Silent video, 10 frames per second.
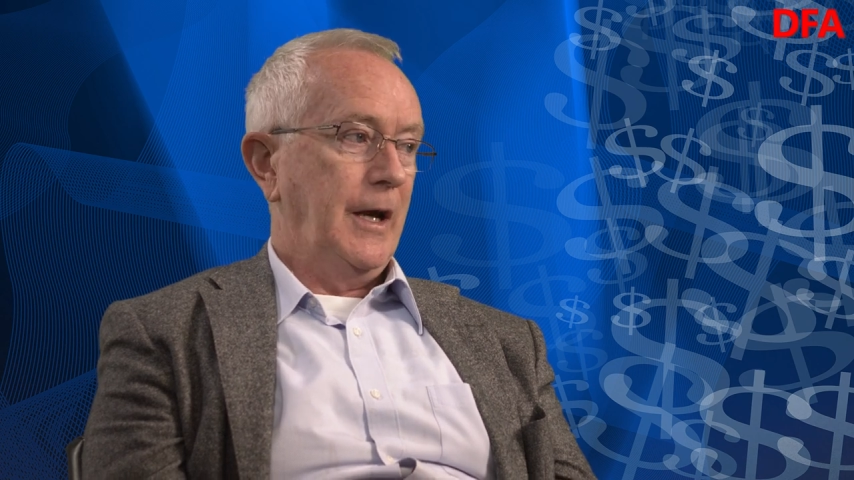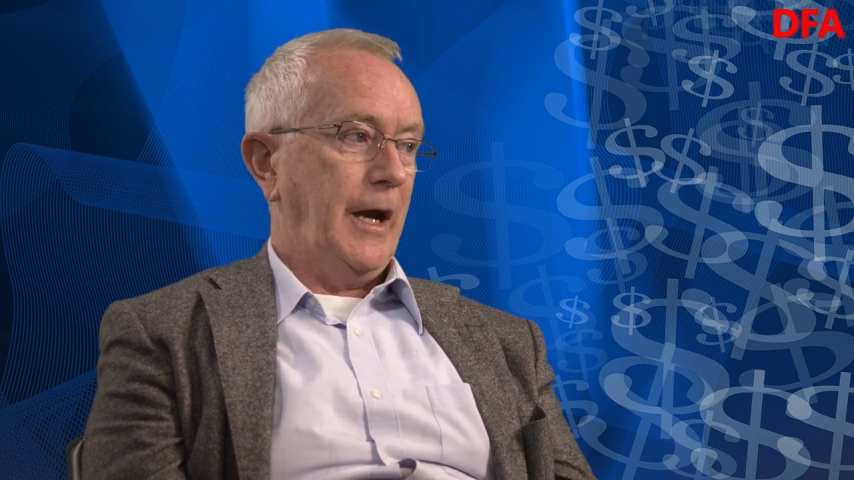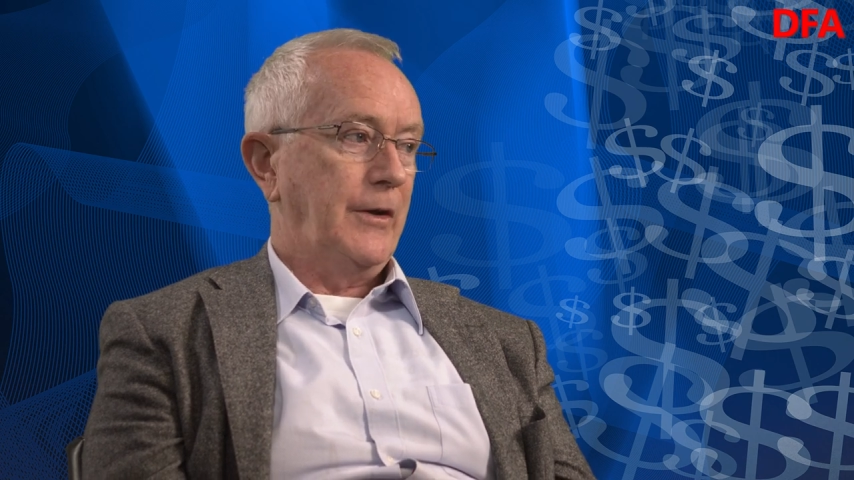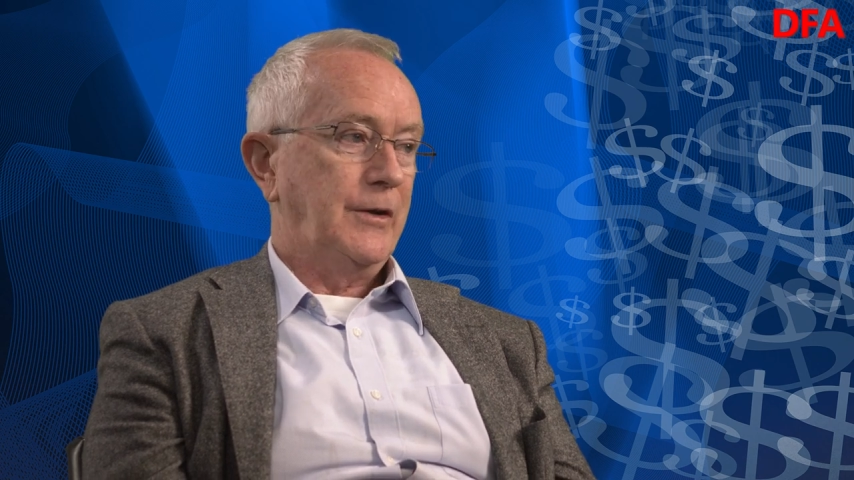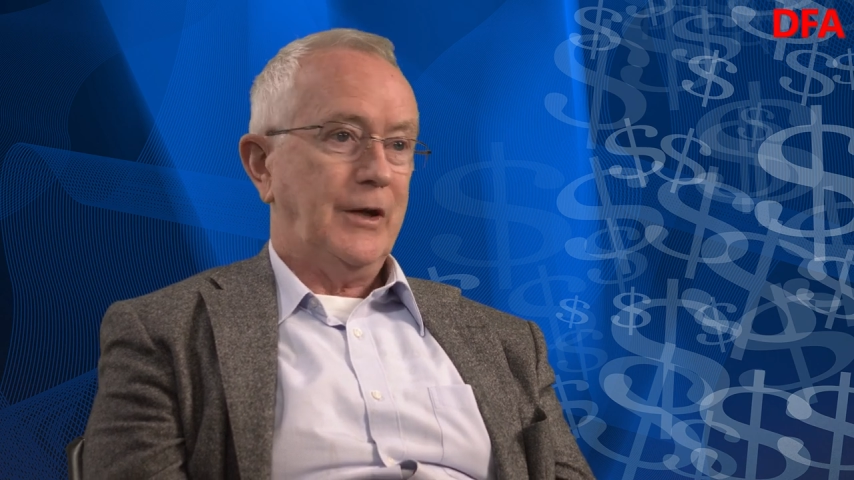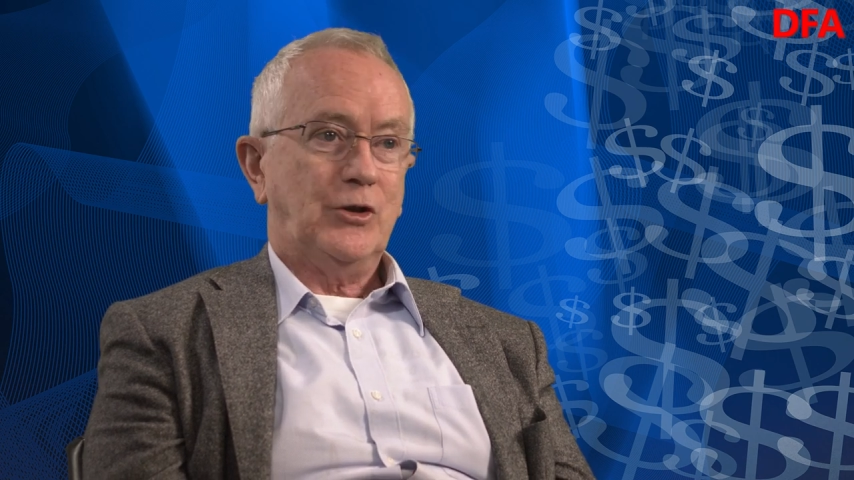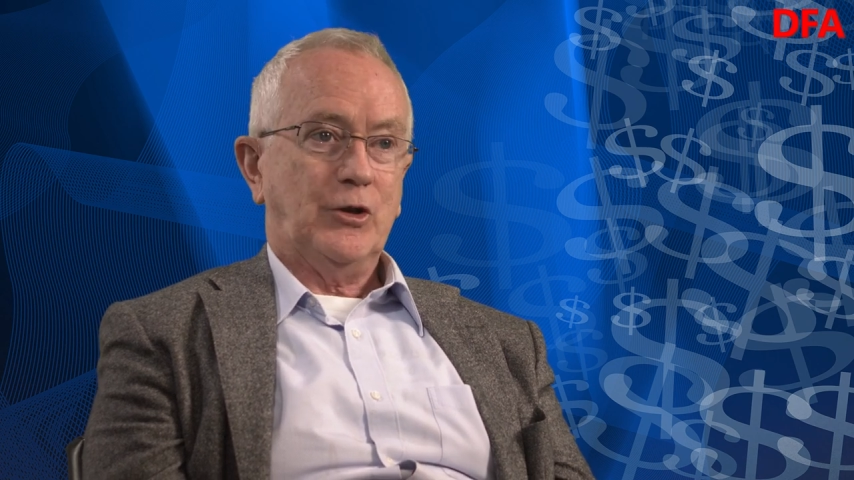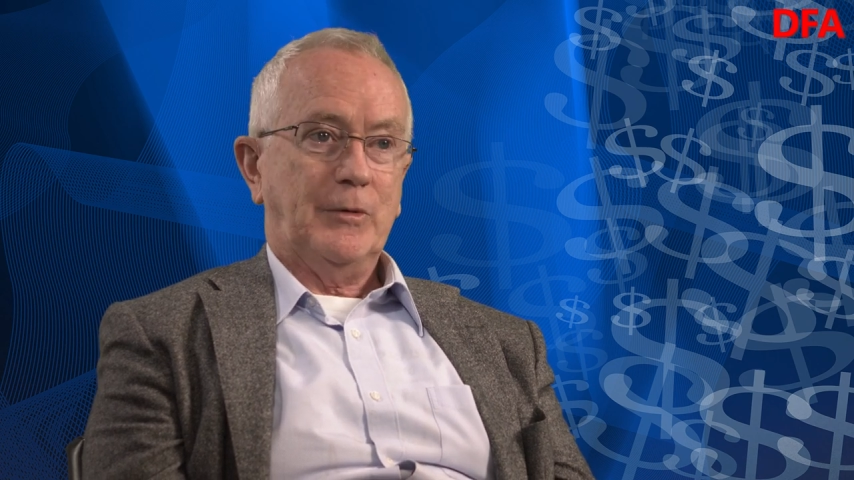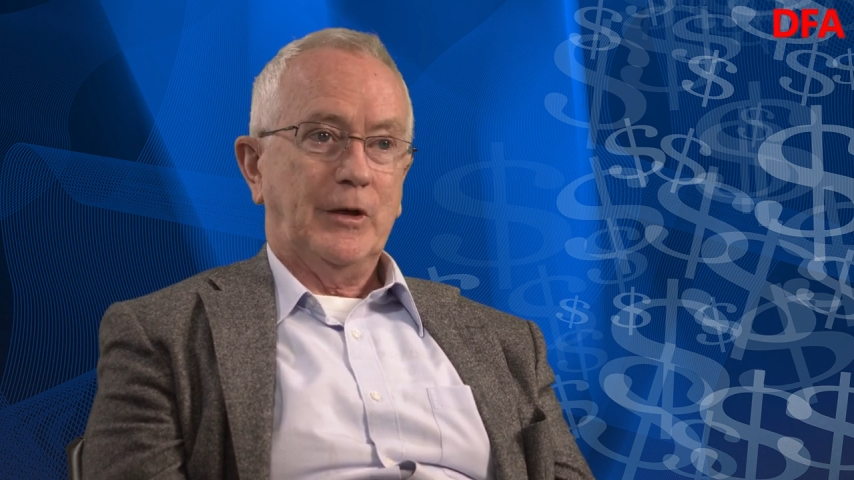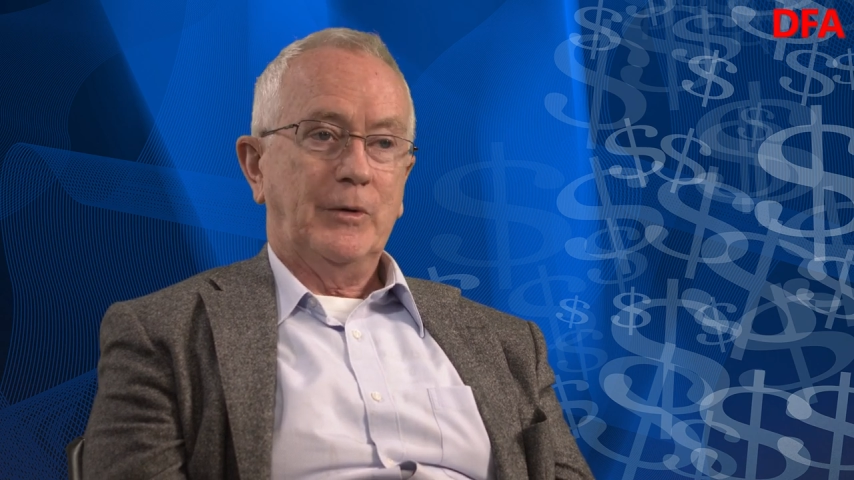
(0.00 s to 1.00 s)
And the debt
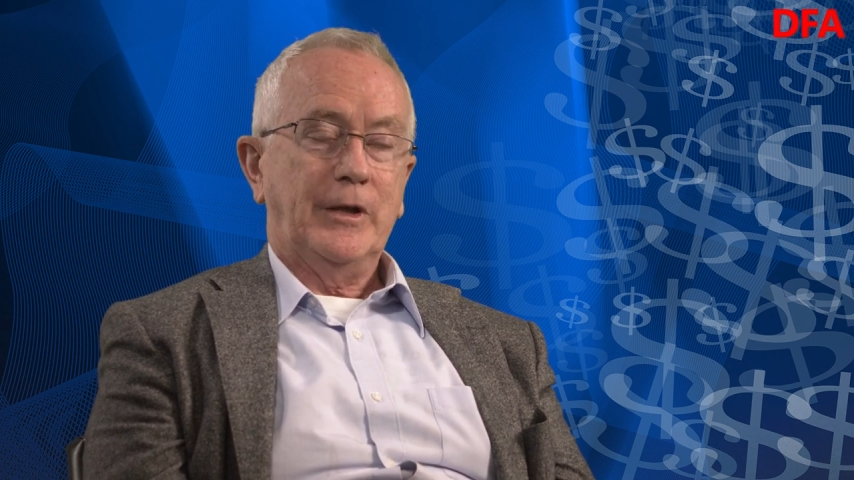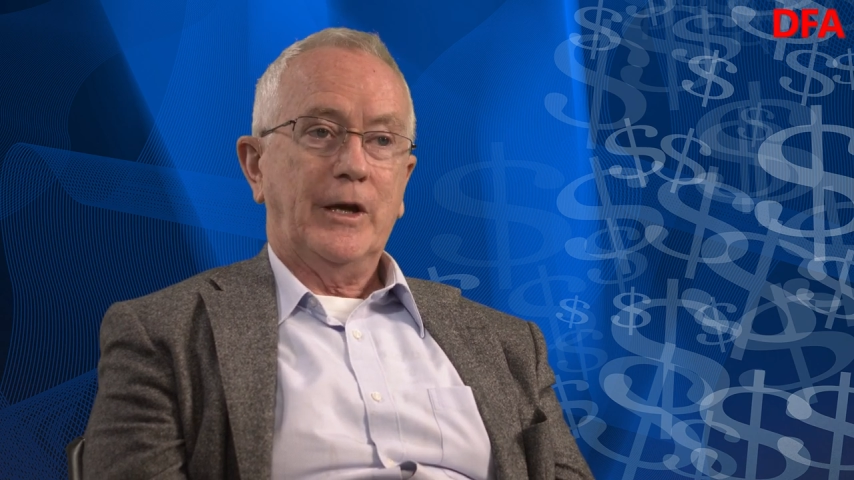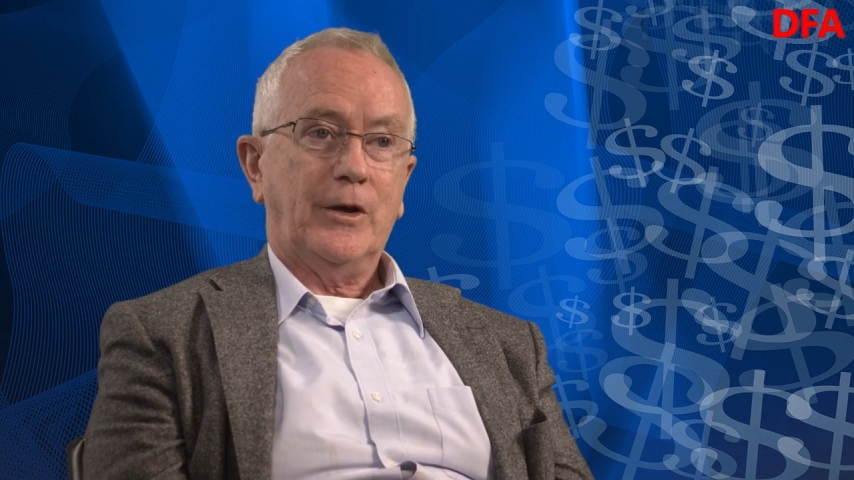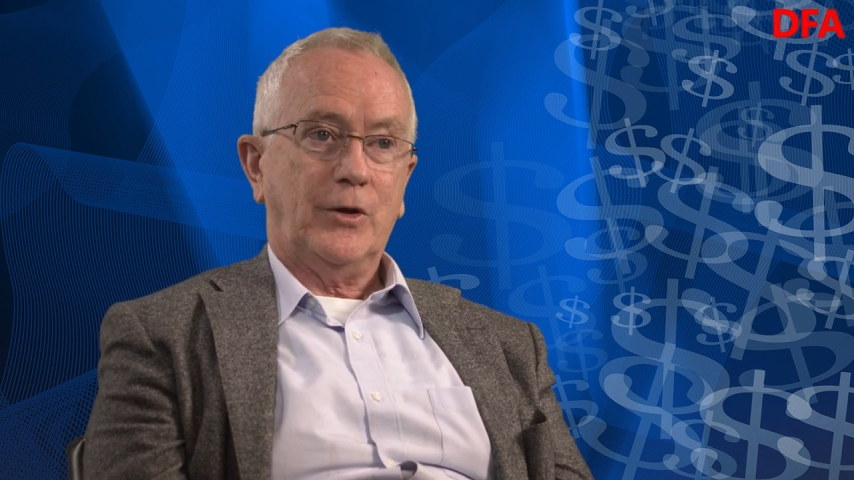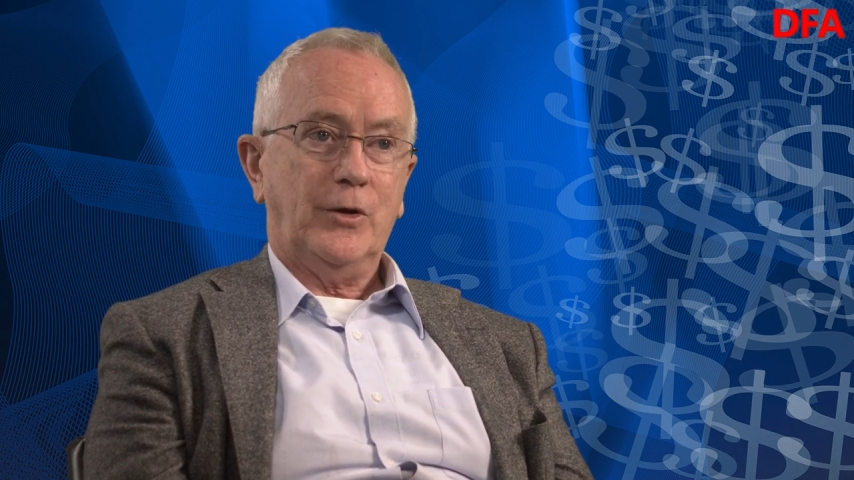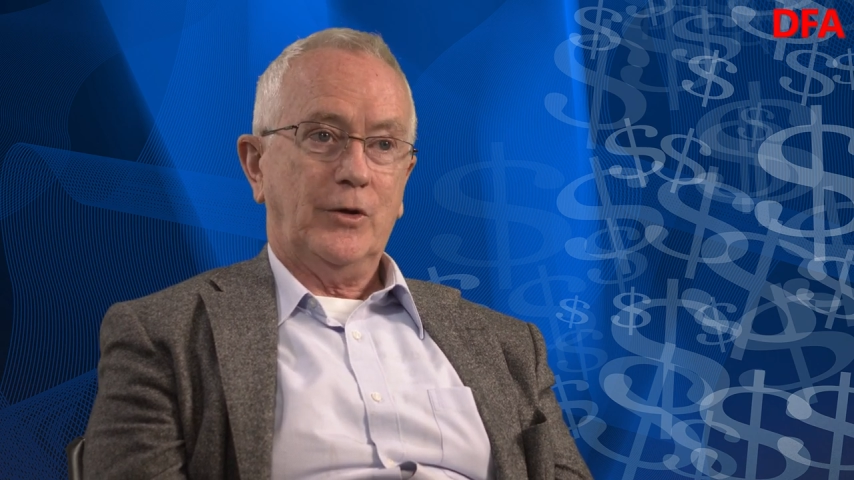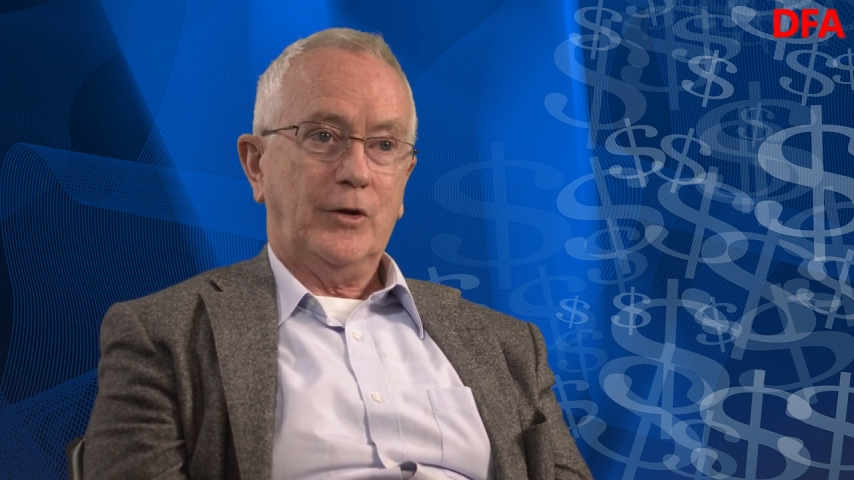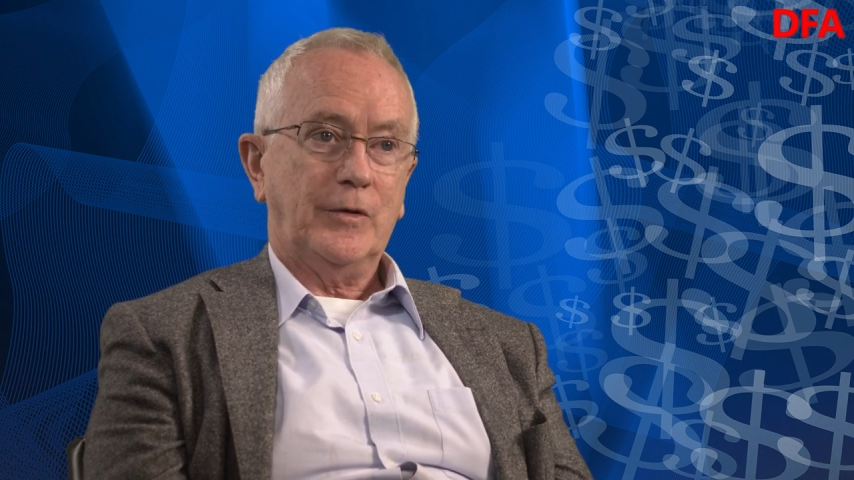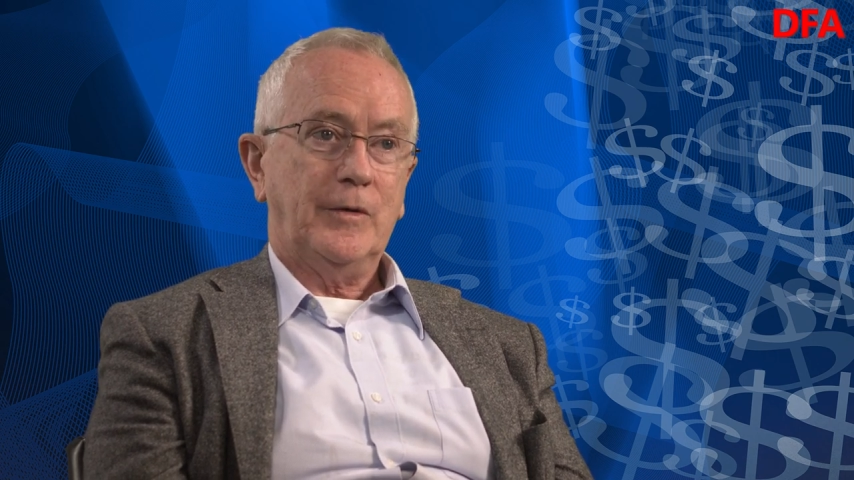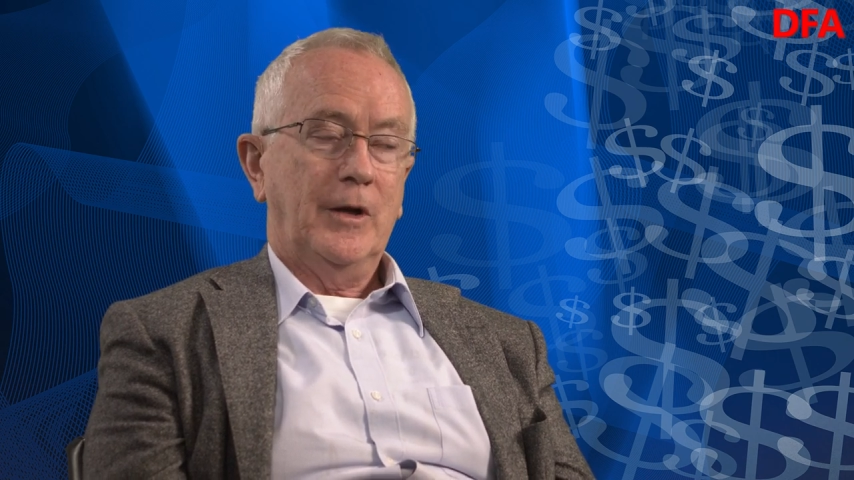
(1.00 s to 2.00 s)
jubilee, when they
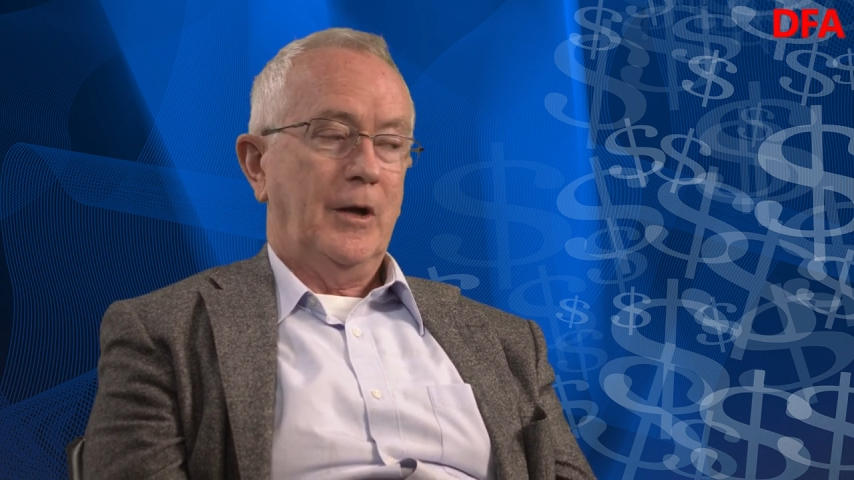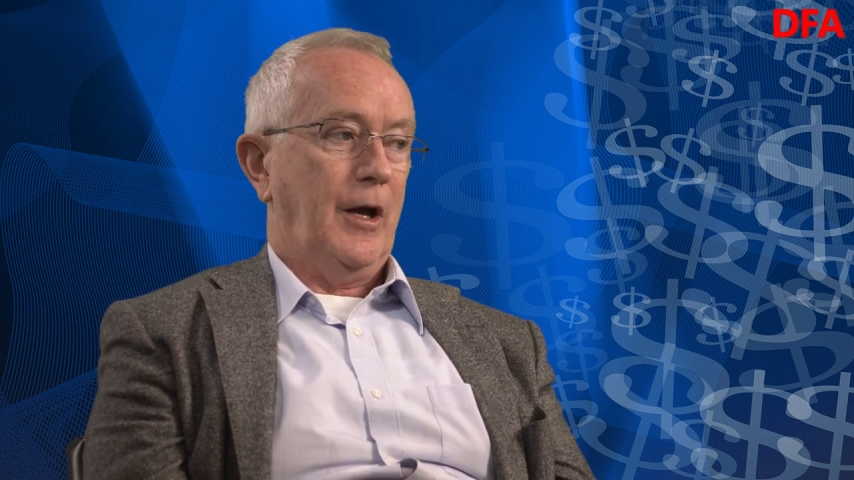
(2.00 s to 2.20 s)
occurred,